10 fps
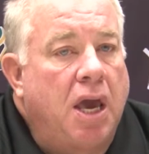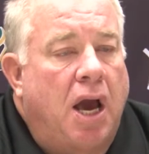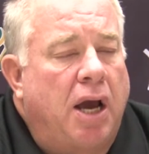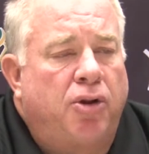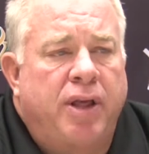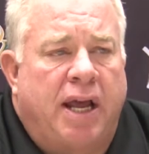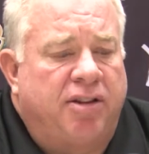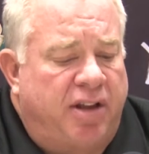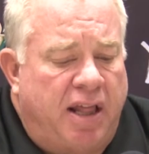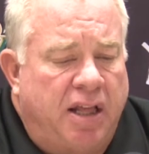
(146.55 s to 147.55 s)
I don't think it
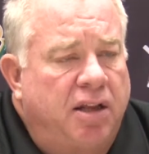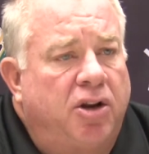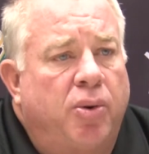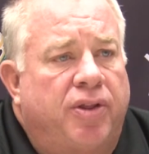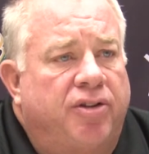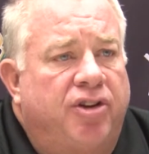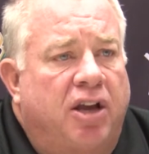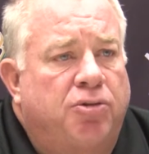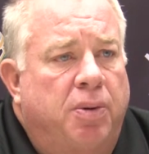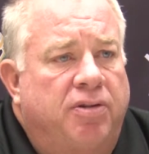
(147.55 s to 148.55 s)
has anything to do with
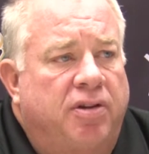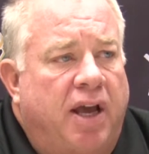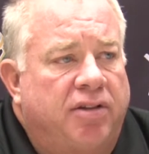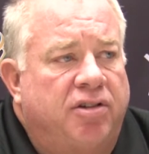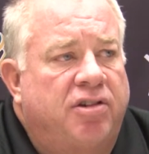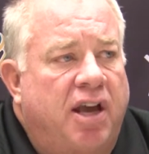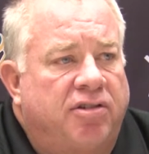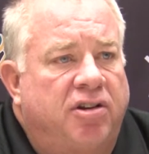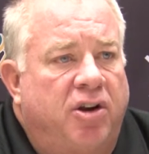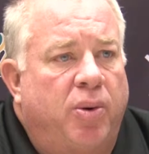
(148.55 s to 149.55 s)
adjustments. It just
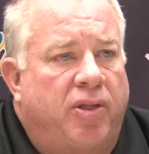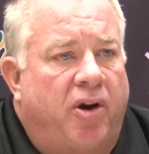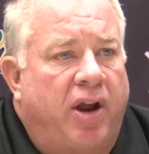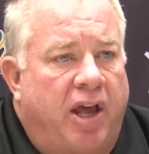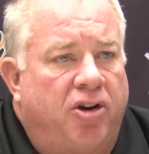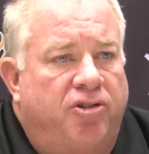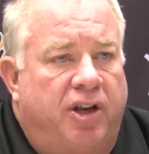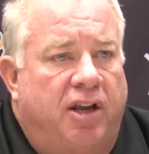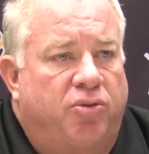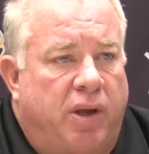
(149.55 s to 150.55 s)
has to do with our
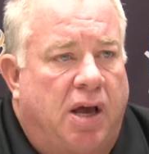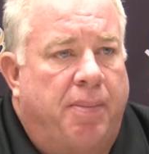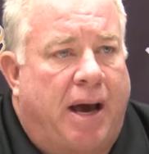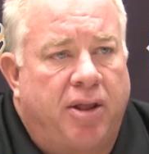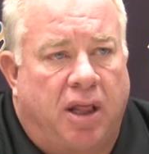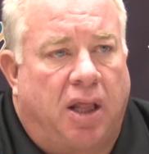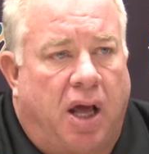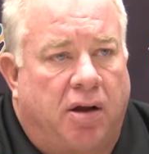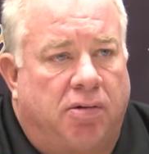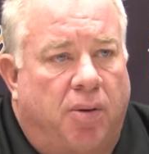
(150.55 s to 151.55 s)
energy as we come out of the
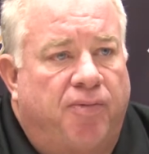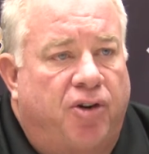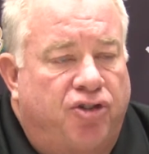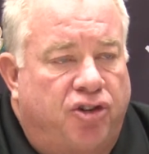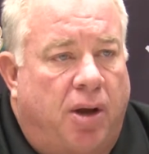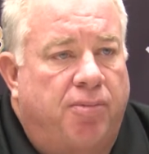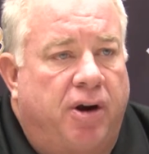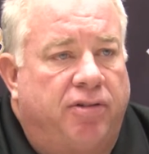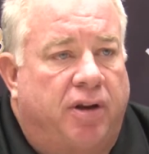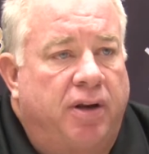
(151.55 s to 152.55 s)
locker room. For some
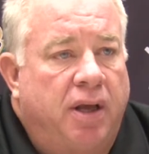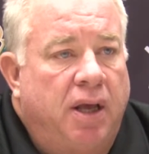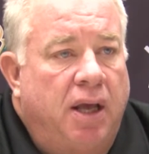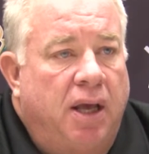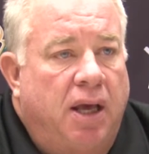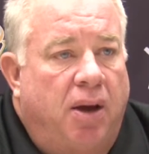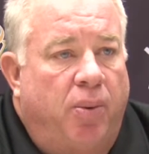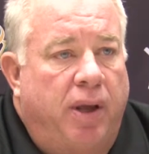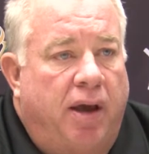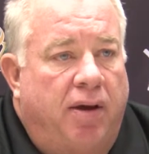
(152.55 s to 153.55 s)
reason,
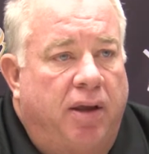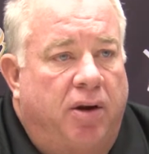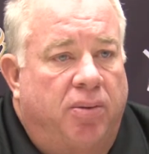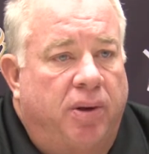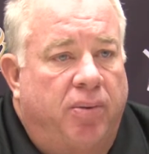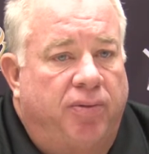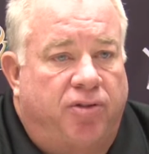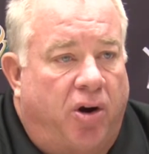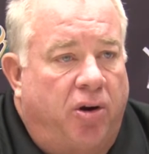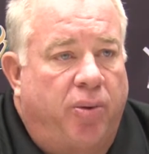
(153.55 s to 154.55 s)
we've
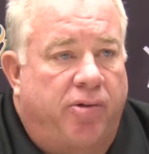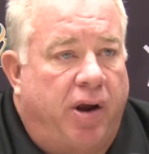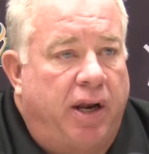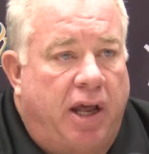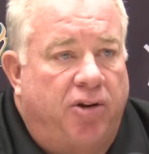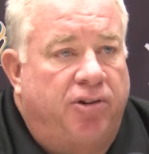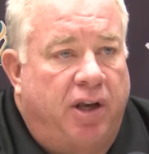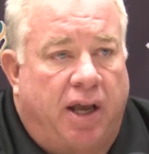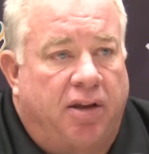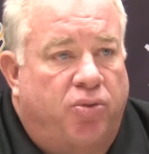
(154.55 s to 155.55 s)
started with great
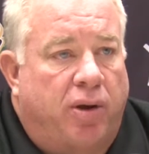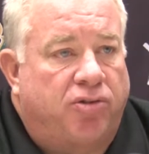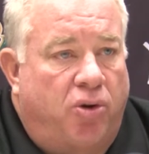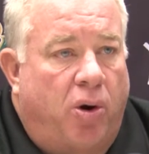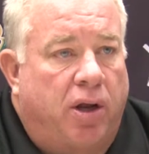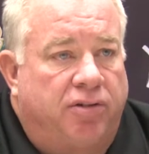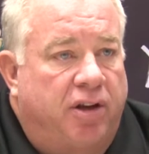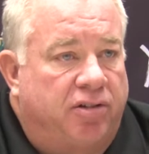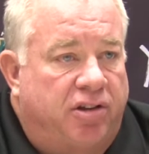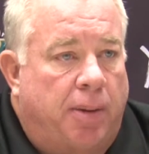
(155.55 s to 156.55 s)
energy. I guess Western Oregon's
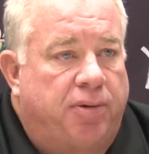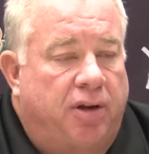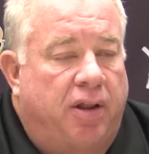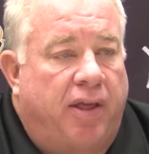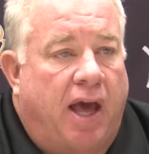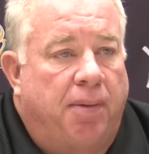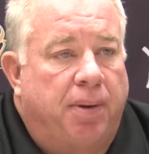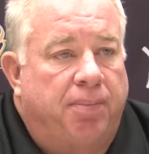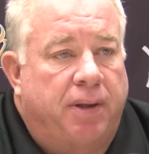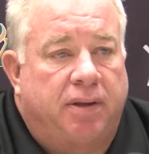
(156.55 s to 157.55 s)
the exception to that.
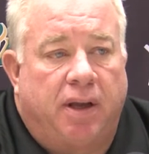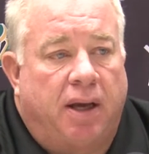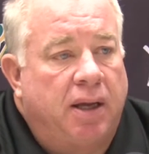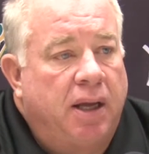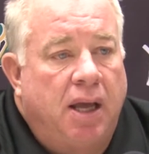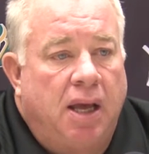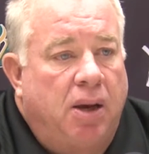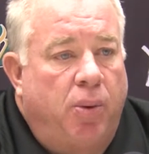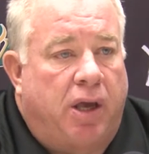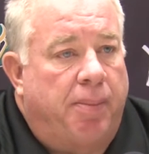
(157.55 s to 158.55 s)
But
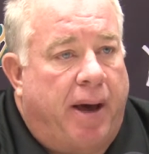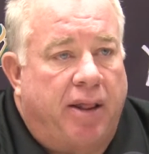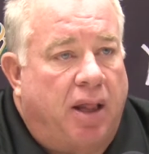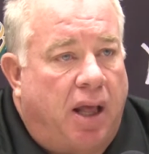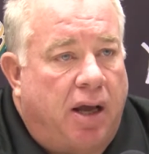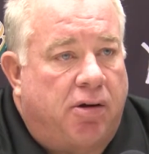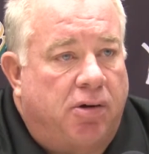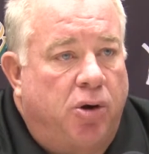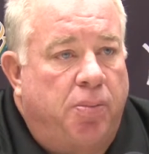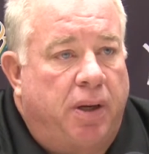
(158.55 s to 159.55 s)
we come out of the locker
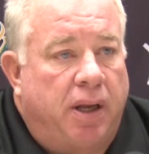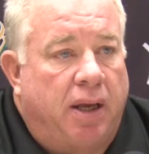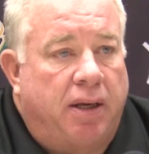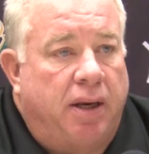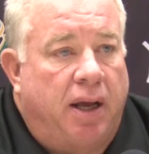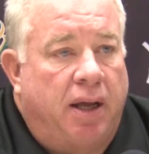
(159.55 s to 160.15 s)
room and